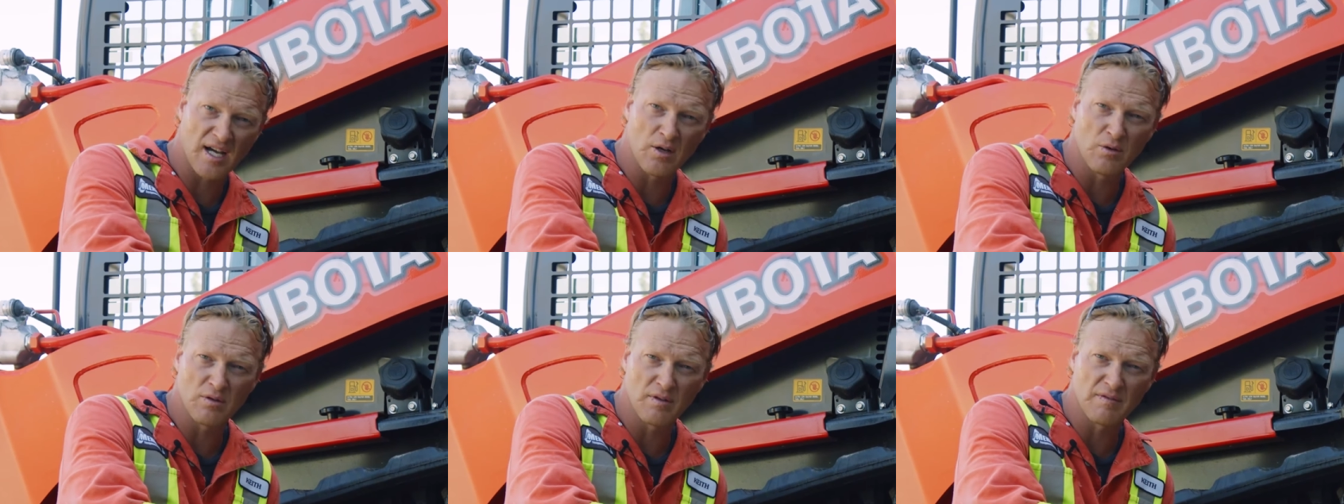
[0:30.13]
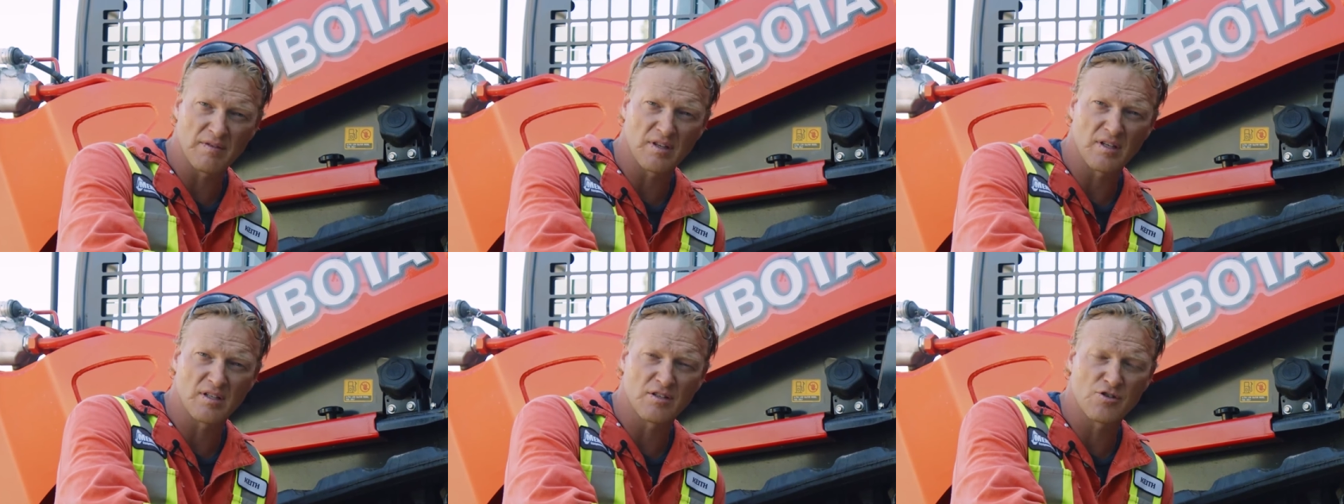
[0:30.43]
out
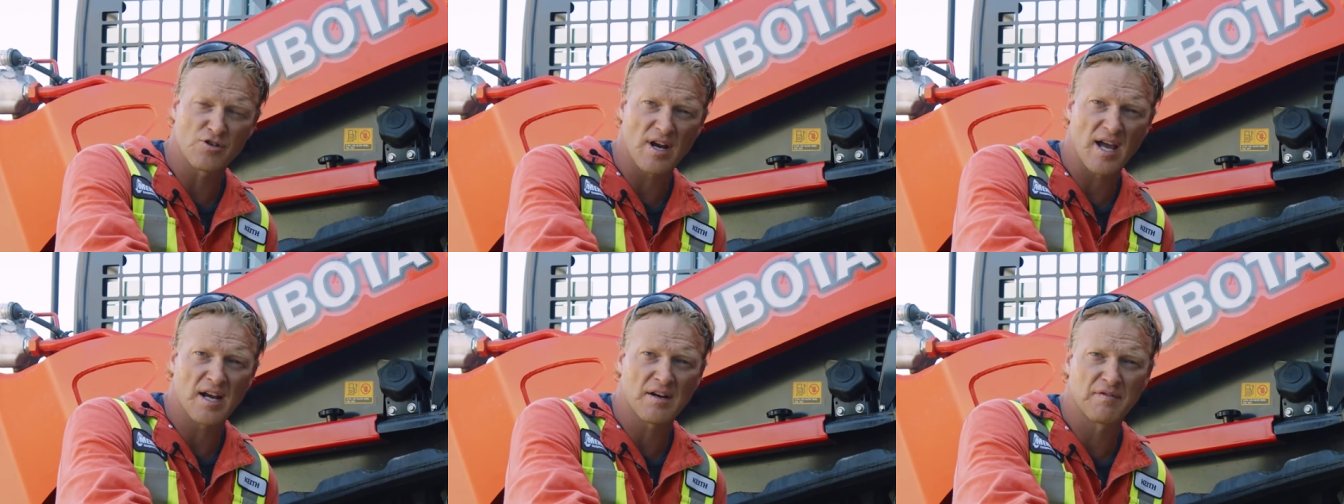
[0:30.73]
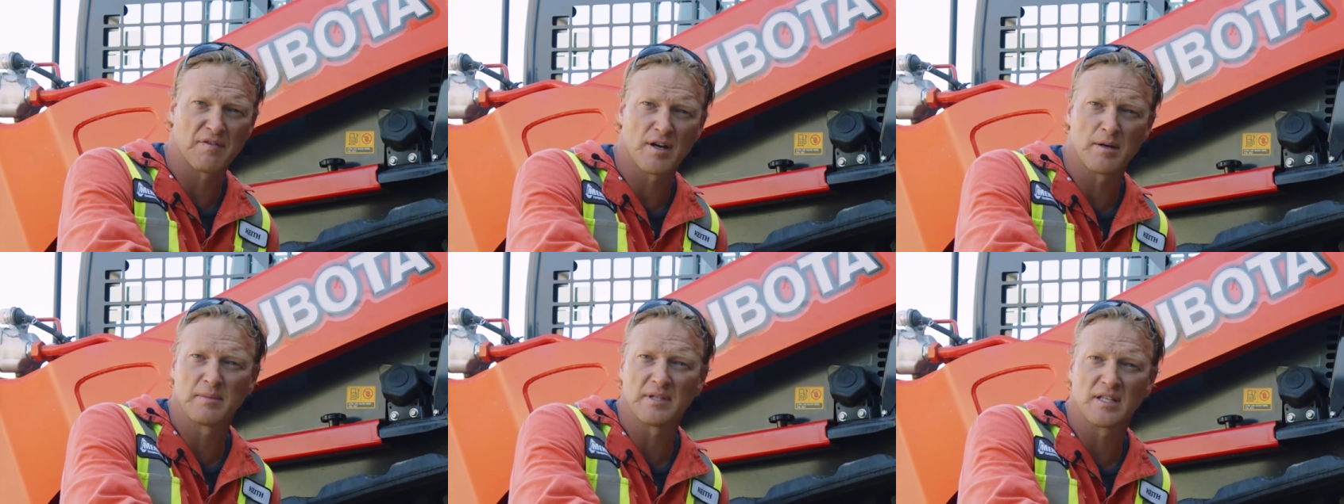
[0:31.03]
of the track
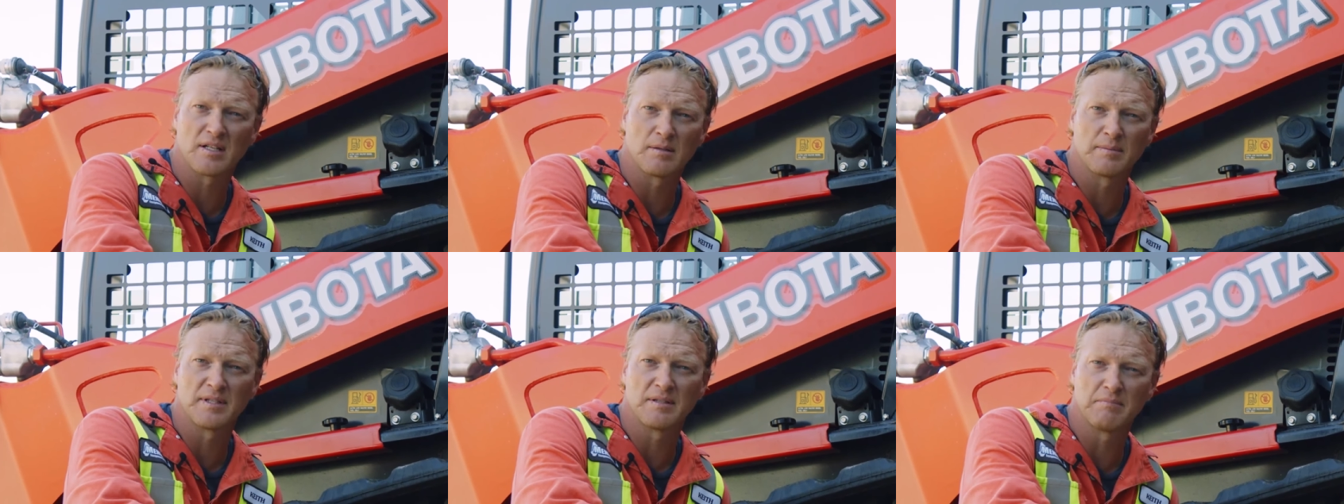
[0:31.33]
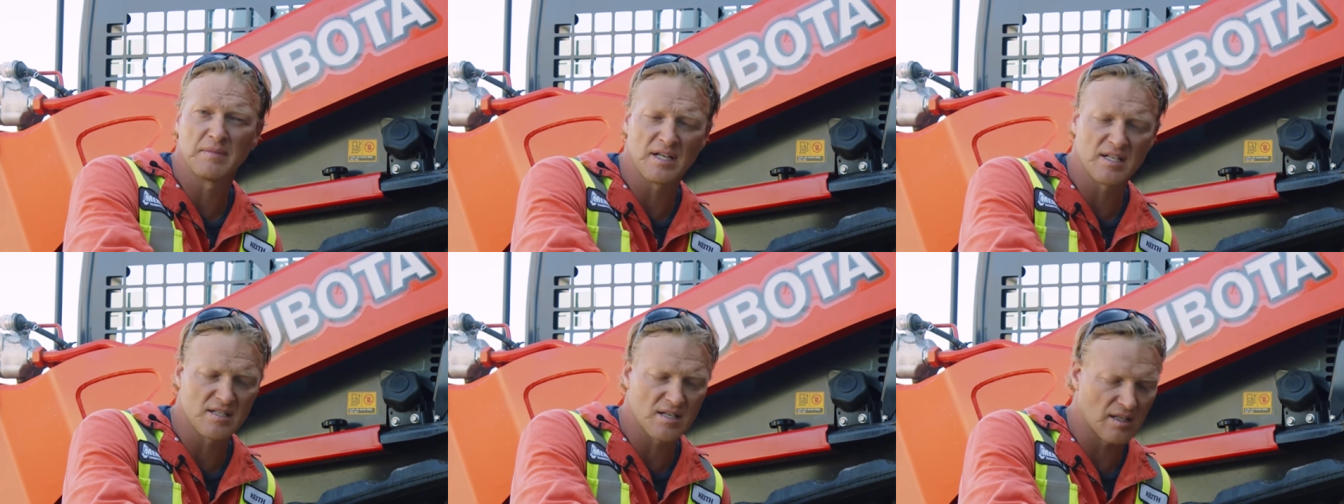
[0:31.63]
frame a little
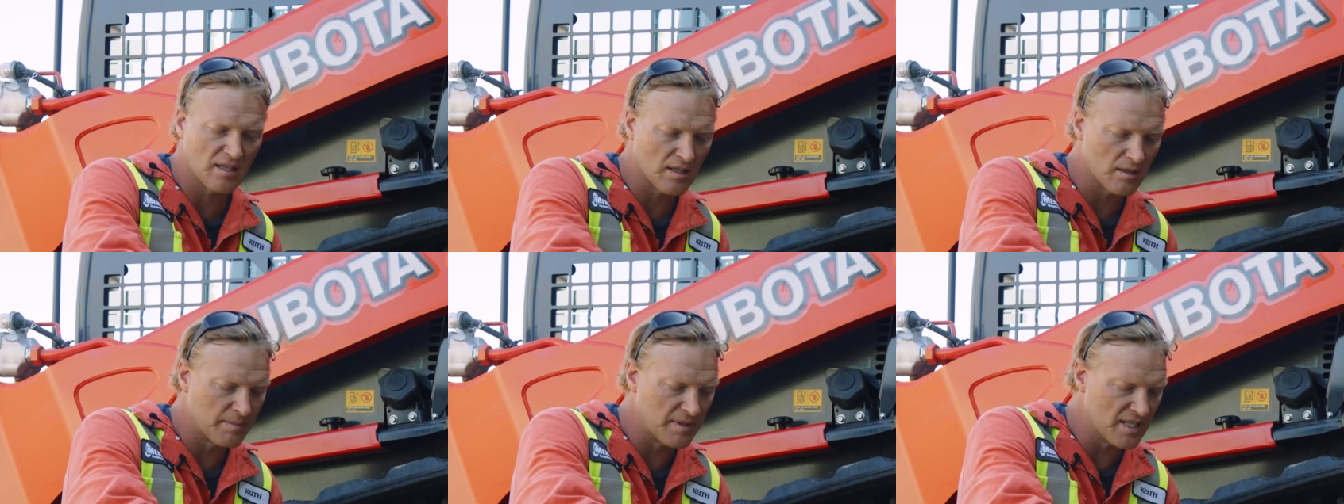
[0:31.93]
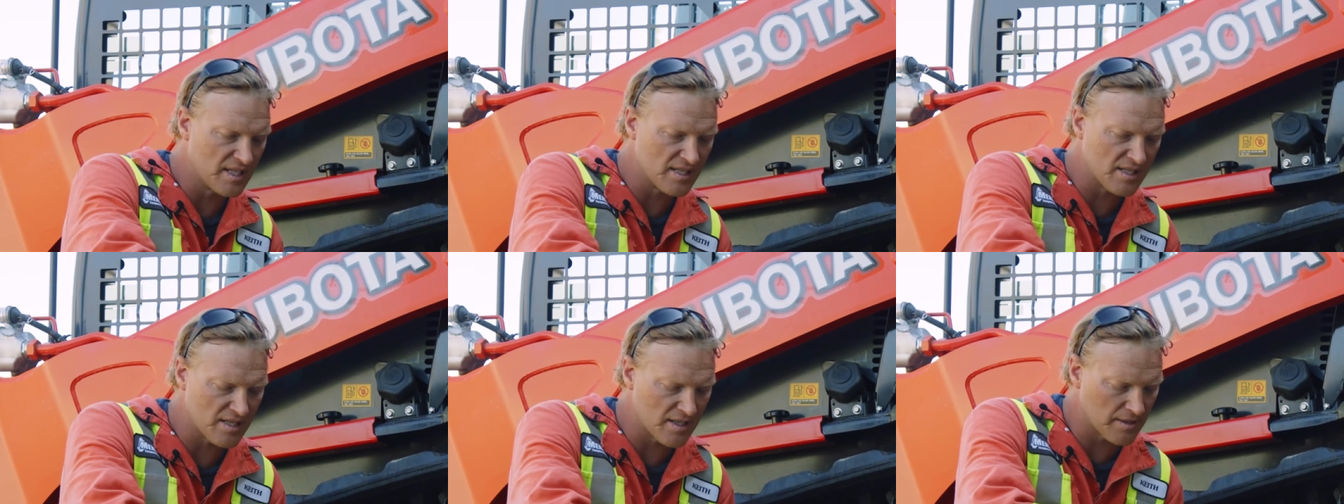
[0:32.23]
bit, makes it a little bit
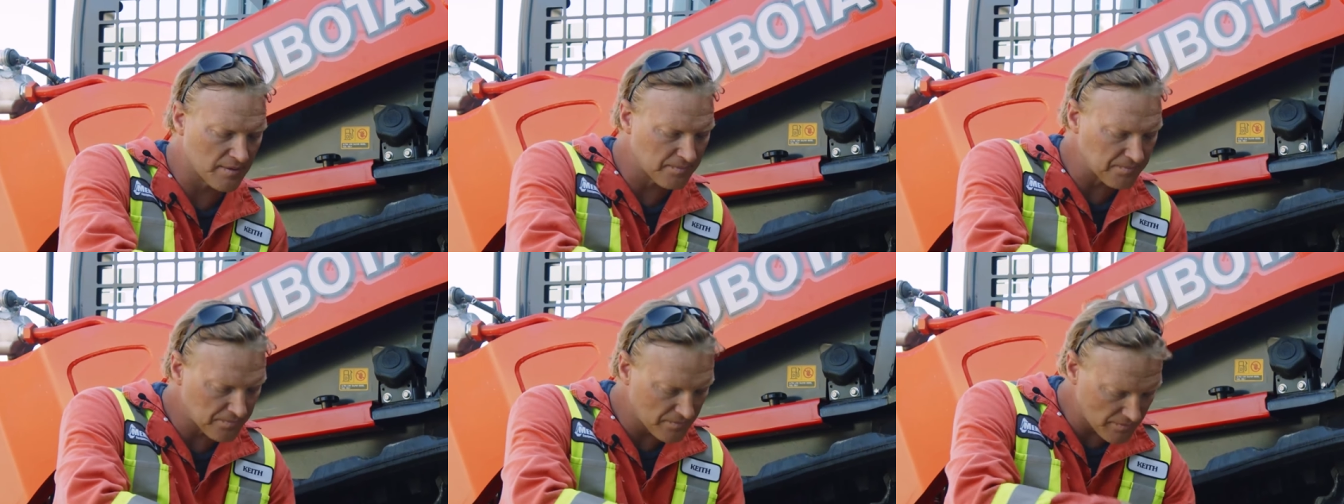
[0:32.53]
easier.